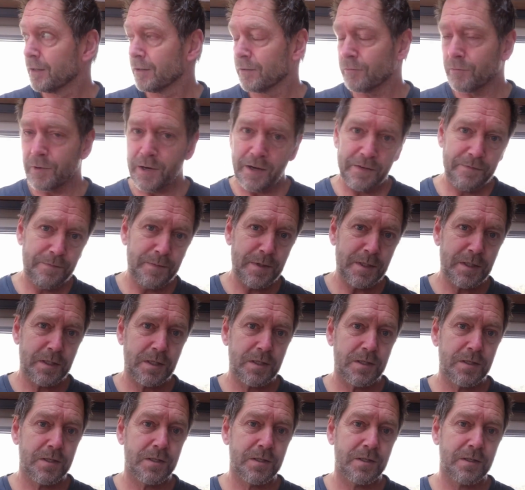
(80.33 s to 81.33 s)
the wife
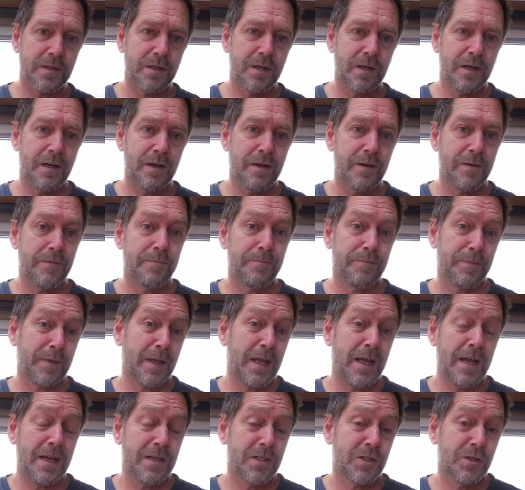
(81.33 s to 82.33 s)
misses
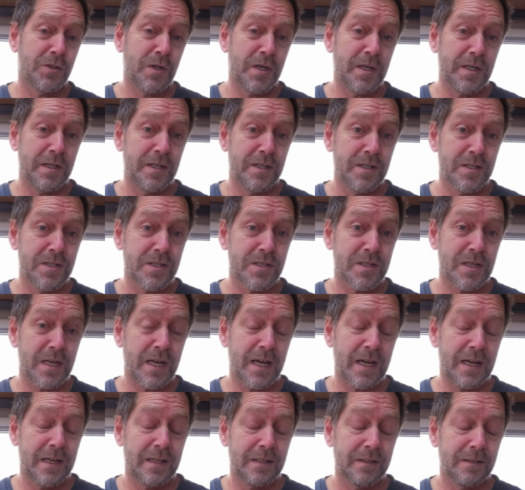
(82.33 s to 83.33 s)
hair straighteners
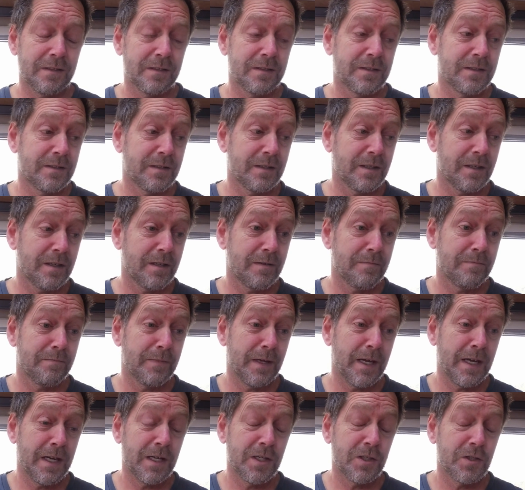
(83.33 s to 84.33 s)
and
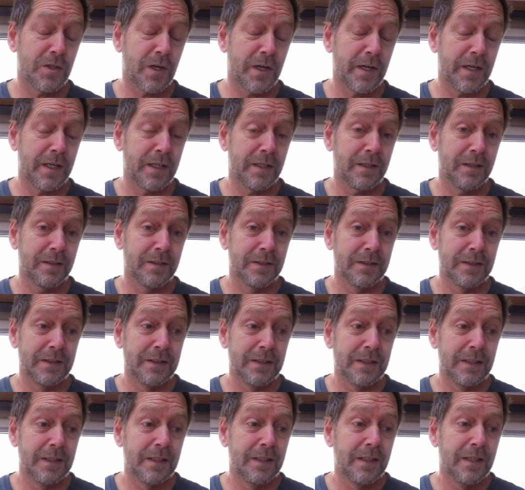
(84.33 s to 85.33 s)
hair dryer,
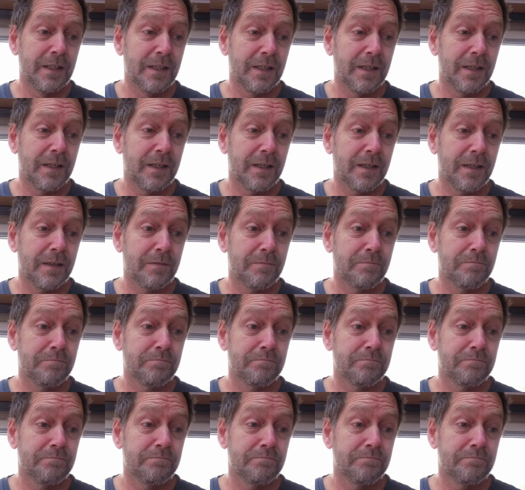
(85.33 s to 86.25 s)
and